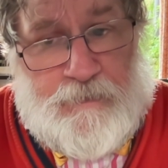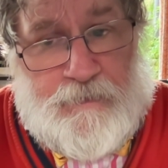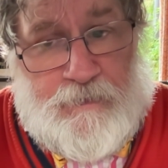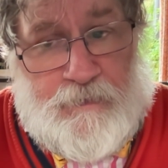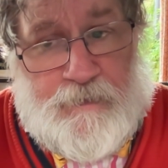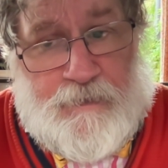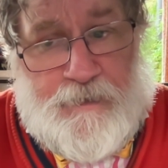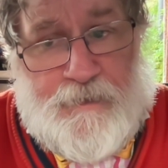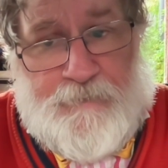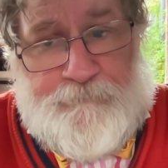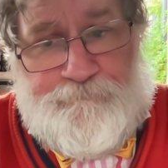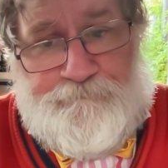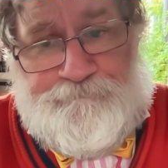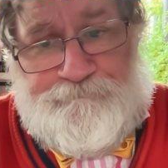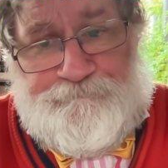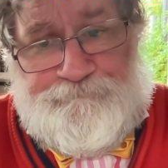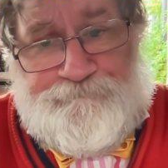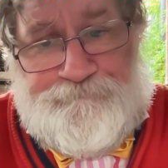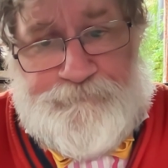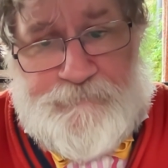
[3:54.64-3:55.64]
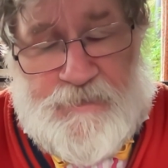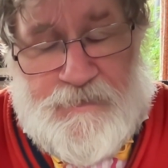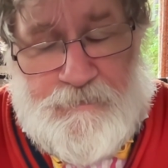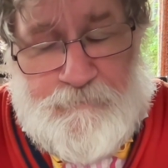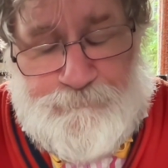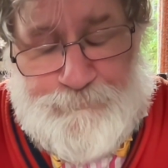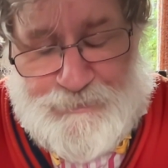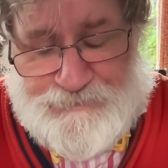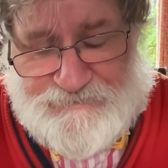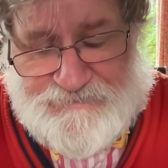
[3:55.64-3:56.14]

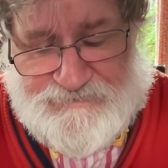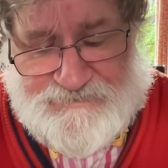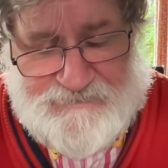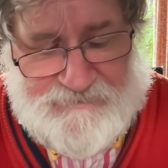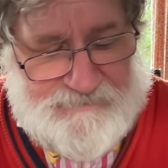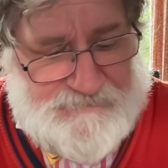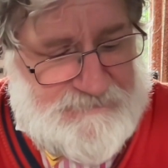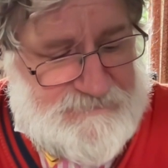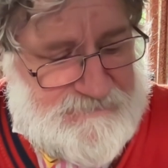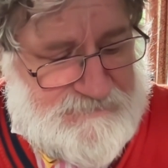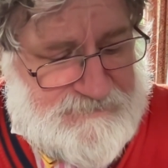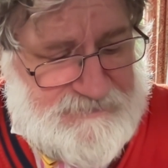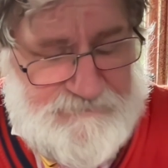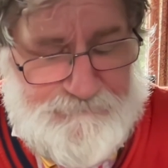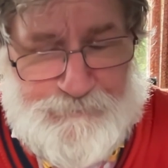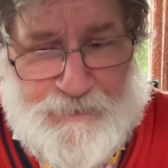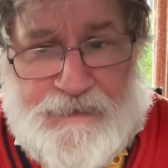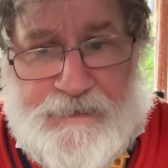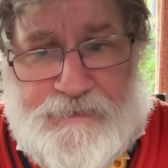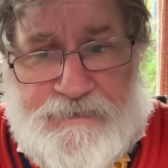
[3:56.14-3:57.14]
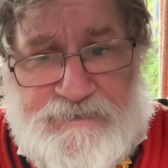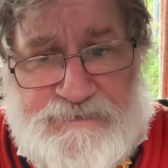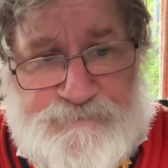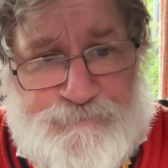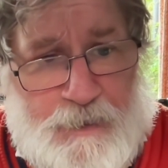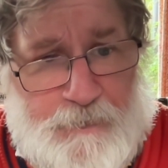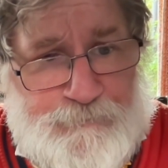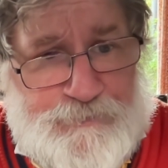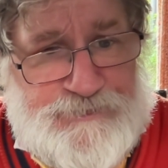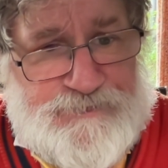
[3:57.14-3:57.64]
But Steve Bell has
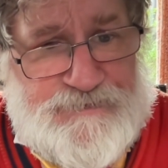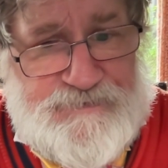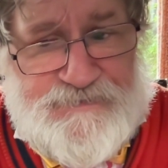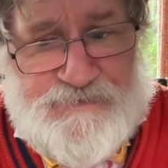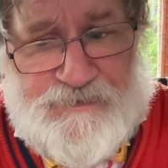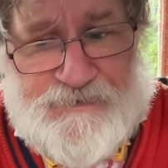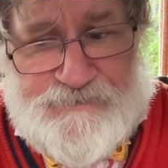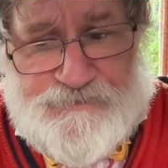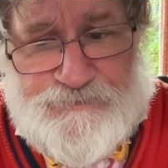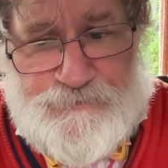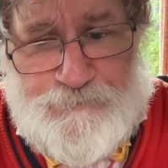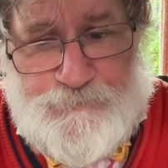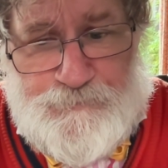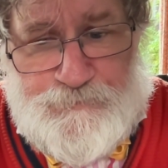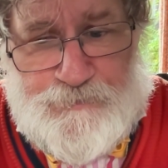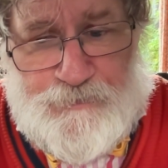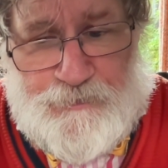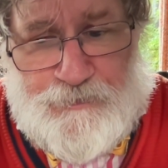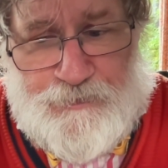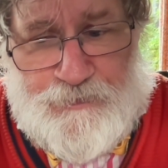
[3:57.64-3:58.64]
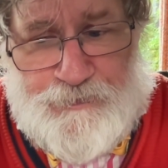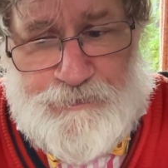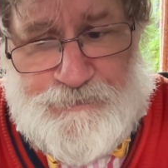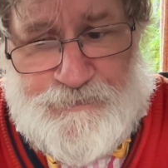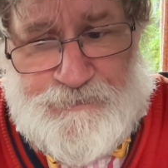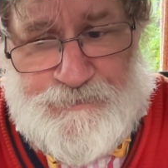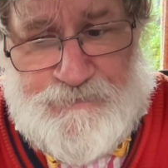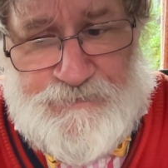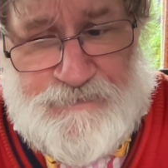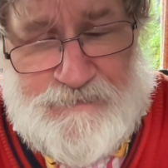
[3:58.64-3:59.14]
published his cartoon
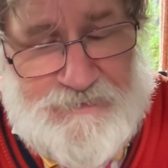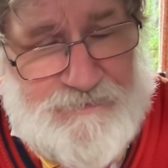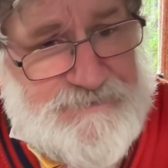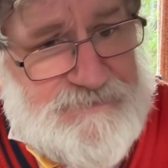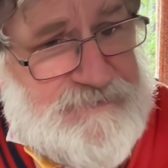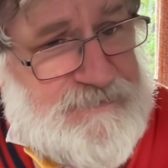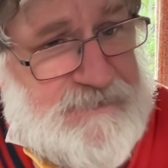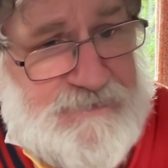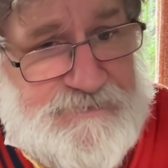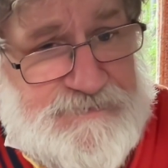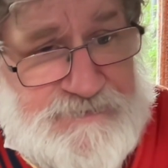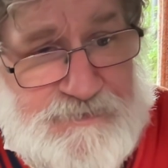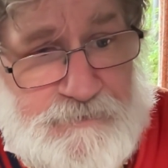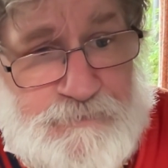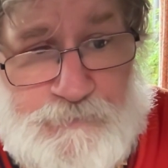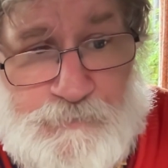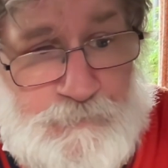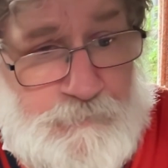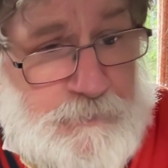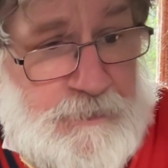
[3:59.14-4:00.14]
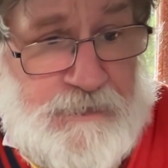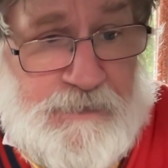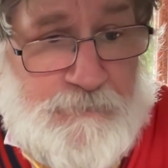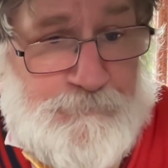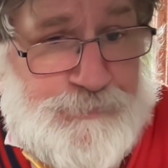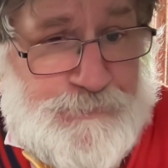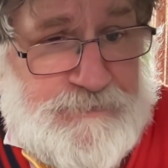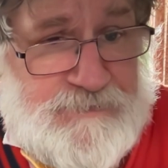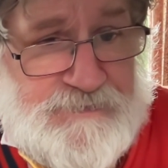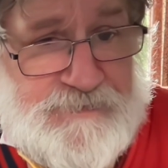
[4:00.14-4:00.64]
on the internet, so we can put it